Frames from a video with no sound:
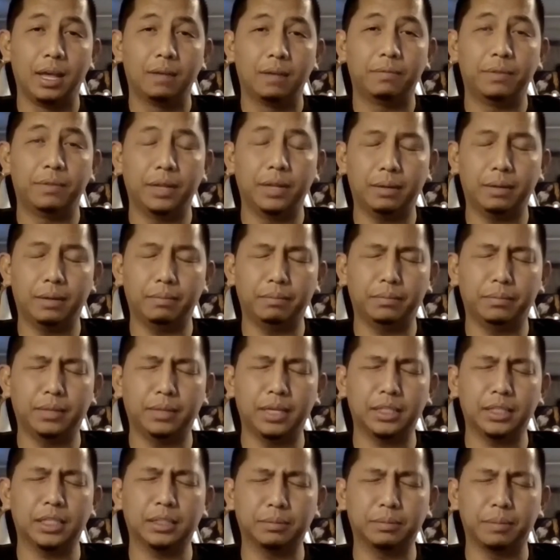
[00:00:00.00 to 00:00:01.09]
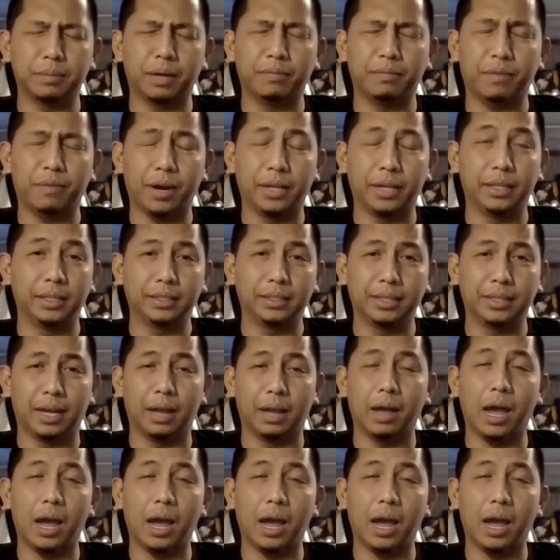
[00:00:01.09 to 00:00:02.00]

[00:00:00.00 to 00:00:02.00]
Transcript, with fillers: Philip, this is my final time.